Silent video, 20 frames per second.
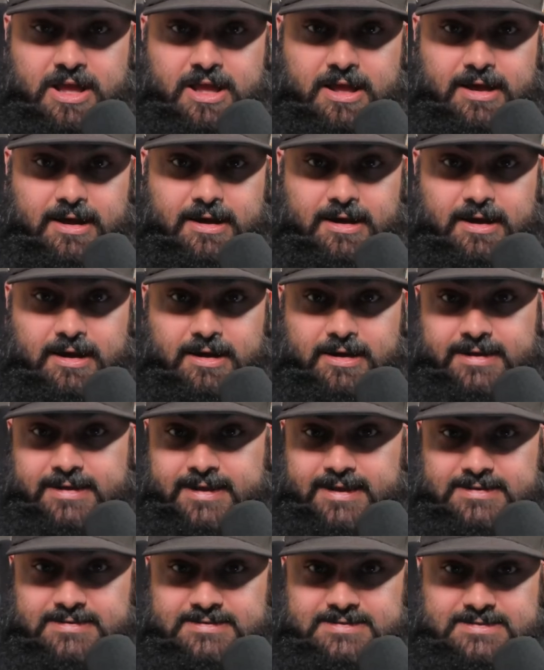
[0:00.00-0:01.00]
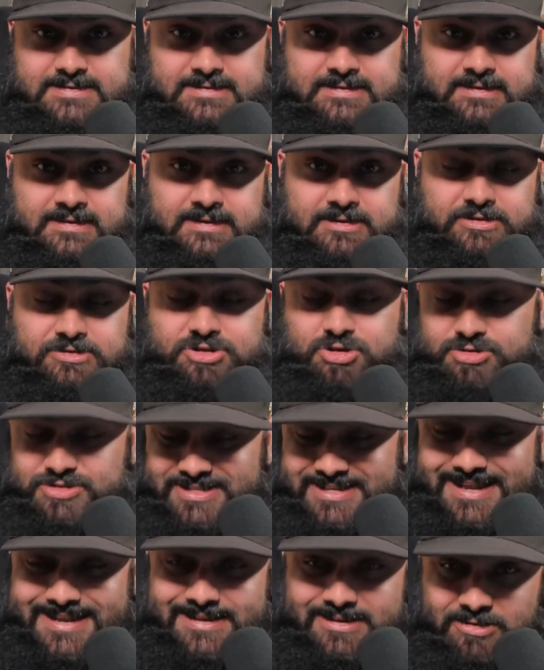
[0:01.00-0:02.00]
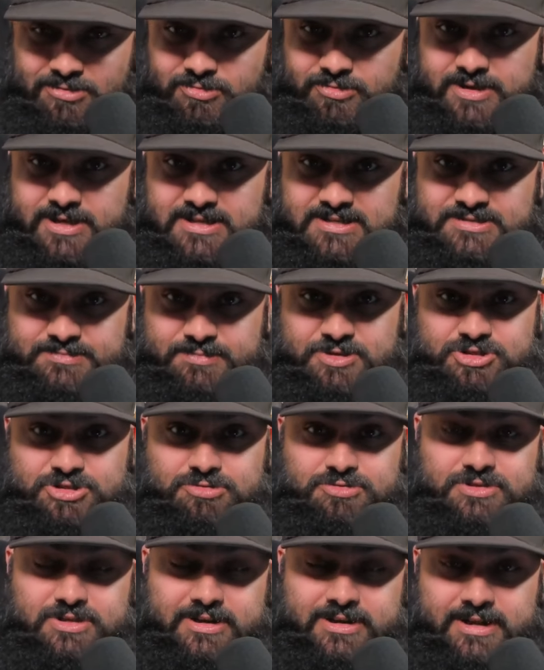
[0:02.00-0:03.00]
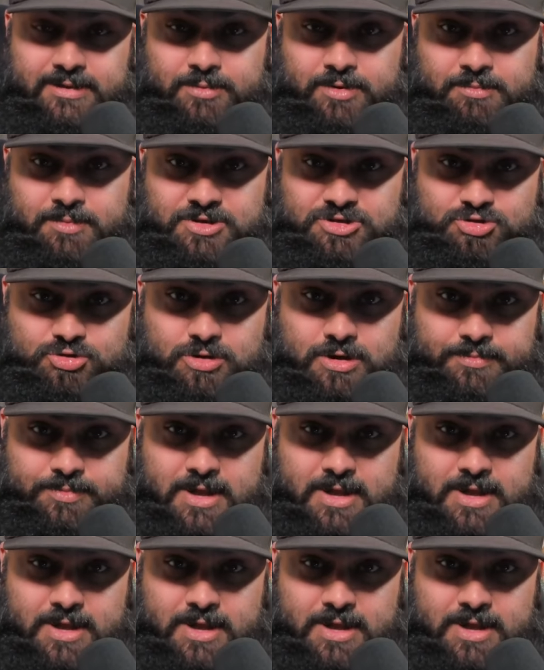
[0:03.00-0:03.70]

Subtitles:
Josiane Nunes, but she was unable to muster up